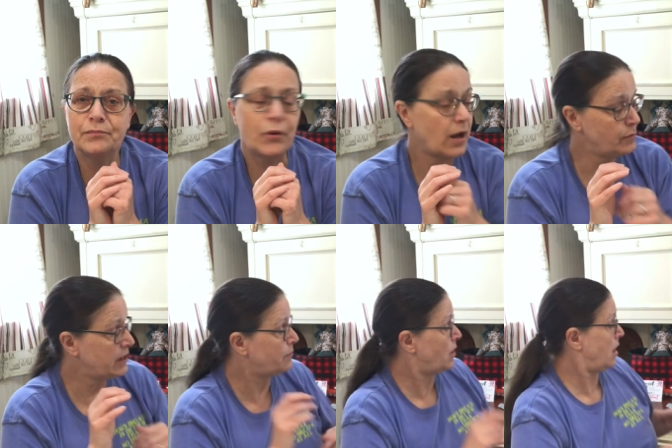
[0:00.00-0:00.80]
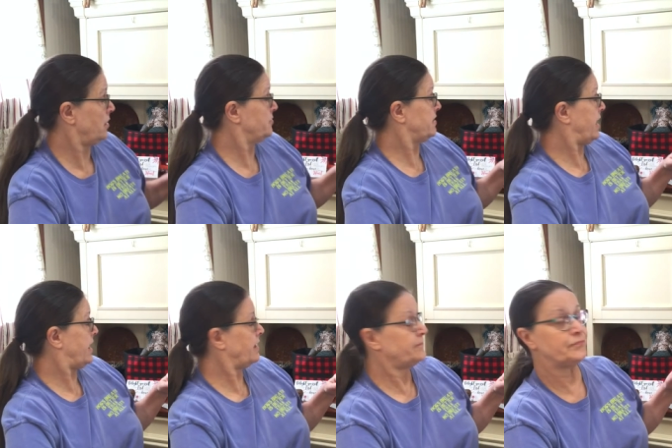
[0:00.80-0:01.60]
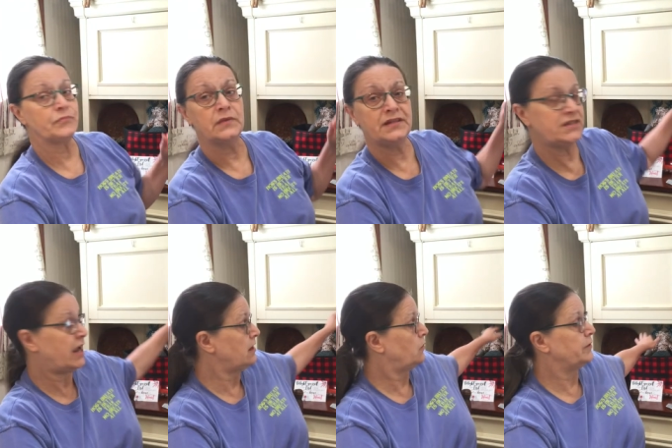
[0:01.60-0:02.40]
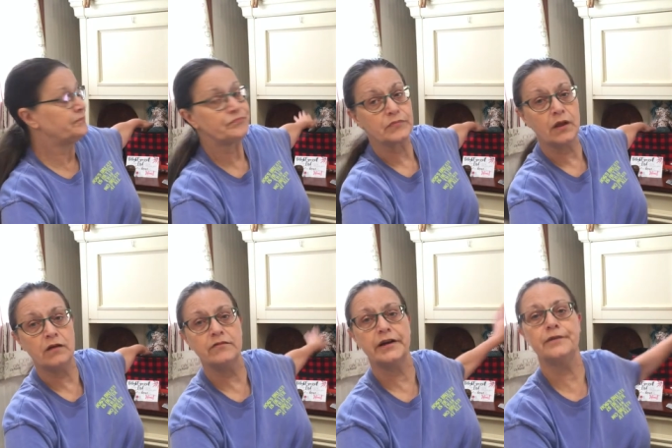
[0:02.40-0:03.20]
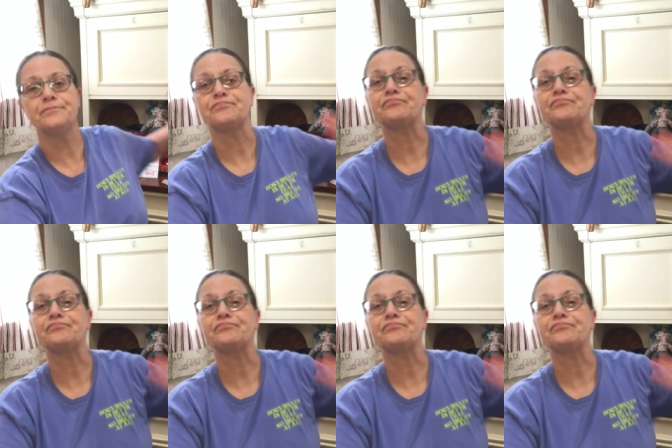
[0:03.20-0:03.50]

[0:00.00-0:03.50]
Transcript: probably Apollo's hat, his yellow one over here.